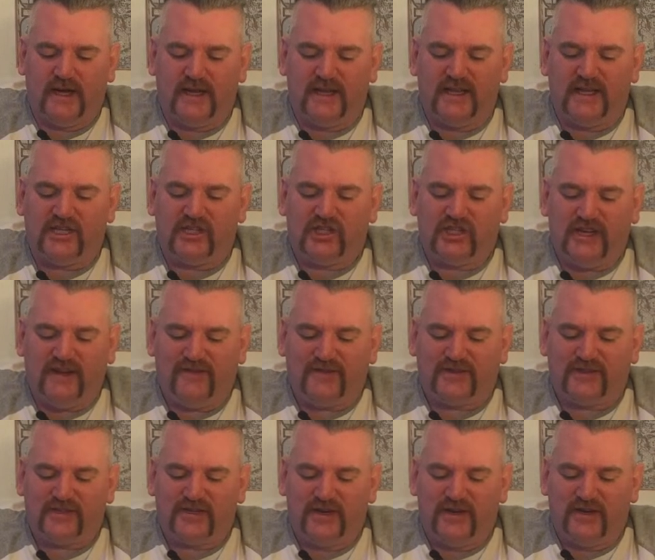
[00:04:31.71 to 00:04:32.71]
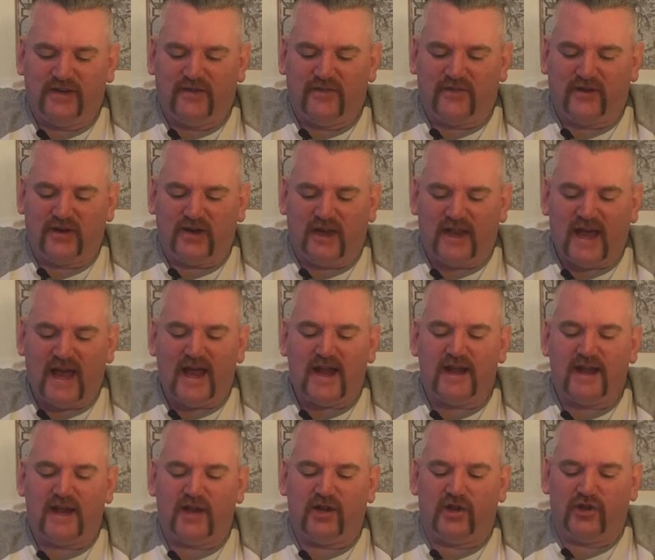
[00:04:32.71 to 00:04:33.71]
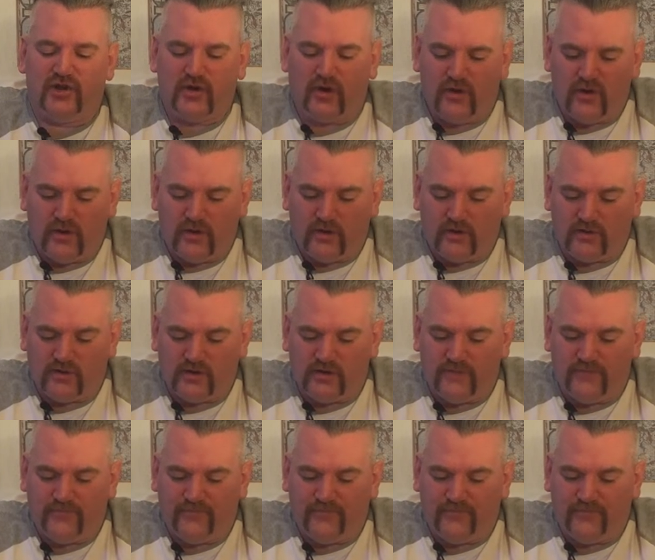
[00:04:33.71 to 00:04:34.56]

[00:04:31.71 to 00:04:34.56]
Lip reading: The chiefs of Clan Donald